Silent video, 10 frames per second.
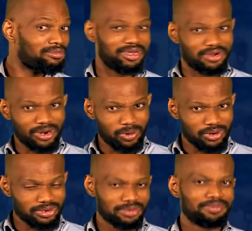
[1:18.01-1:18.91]
In other
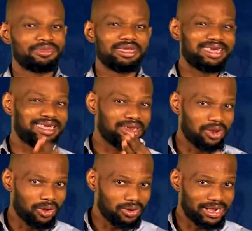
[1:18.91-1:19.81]
words, a
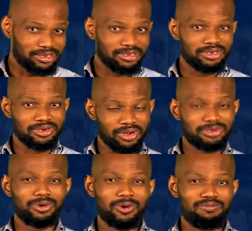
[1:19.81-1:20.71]
law that is not
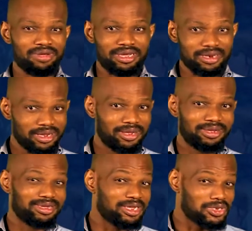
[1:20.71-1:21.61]
obeyed
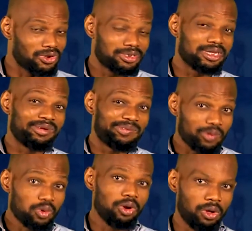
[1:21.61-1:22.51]
is not a
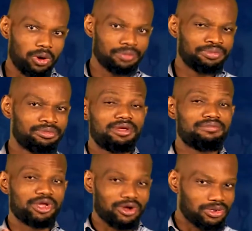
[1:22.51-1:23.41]
full law,
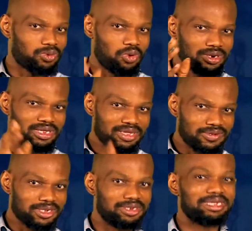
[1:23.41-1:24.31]
because what
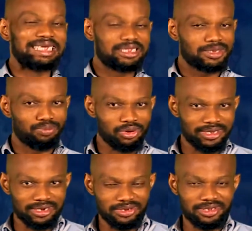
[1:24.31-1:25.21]
gives it its
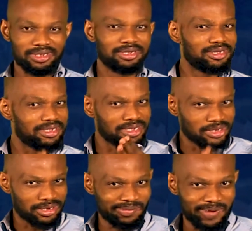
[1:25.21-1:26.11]
potency
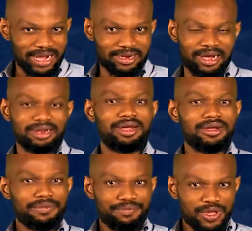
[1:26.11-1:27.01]
is the fact that
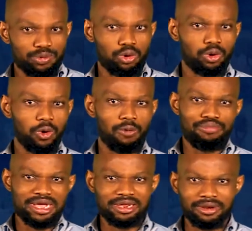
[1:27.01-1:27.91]
people
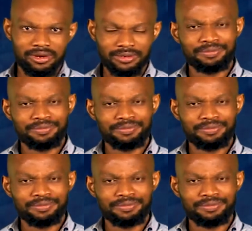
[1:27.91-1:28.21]
obey the law.